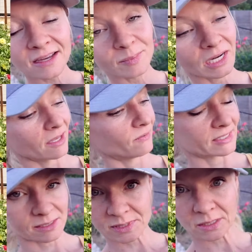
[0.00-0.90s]
I'm going to give you
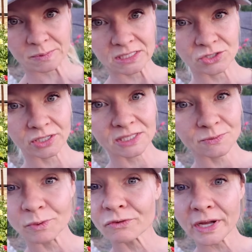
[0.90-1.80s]
some tips and tricks
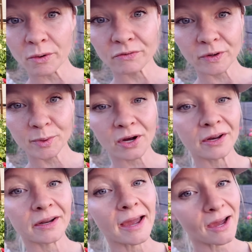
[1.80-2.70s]
from a flower farmer
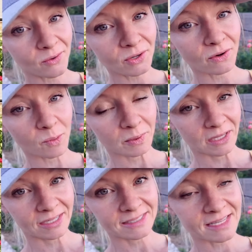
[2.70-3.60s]
on how to grow
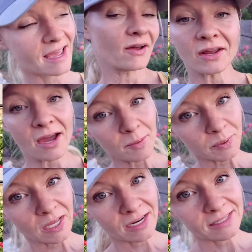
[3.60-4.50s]
peonies, how to cut
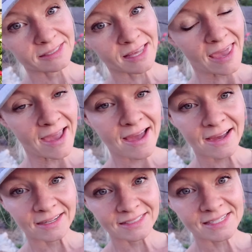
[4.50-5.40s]
peonies,
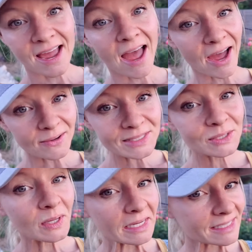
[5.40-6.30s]
and how
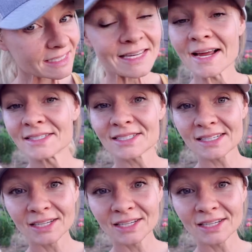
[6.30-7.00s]
to extend